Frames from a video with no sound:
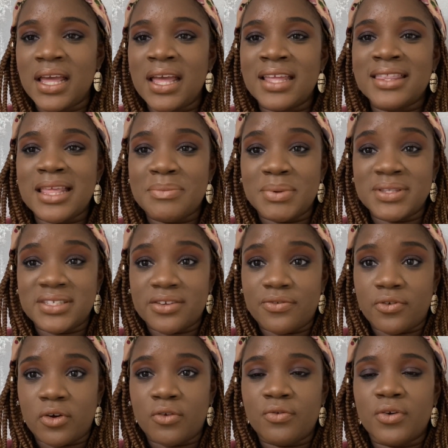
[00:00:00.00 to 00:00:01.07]
They may
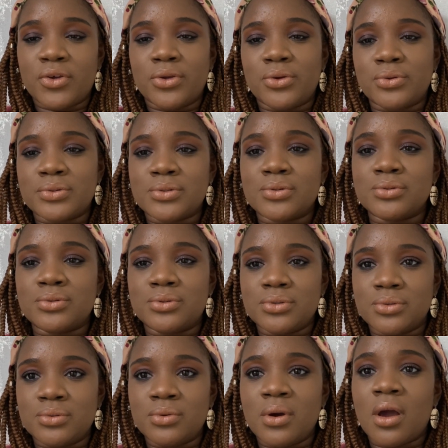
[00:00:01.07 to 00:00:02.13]
differ for you, so
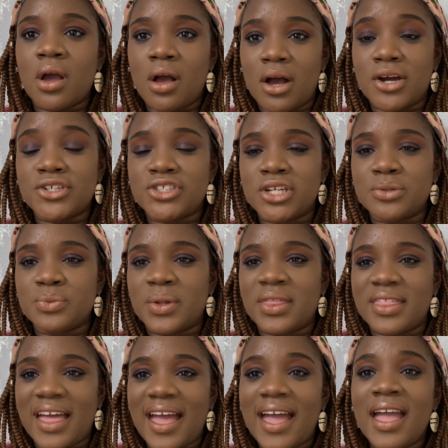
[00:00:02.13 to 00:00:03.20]
do caution
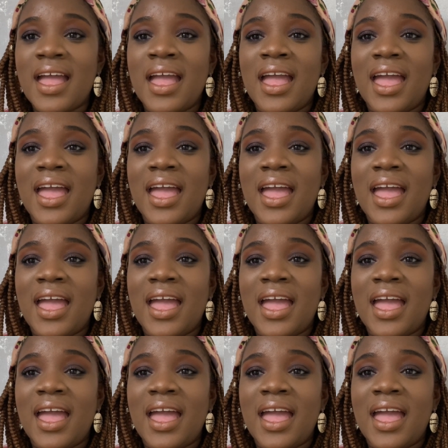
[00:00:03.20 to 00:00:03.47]
with that.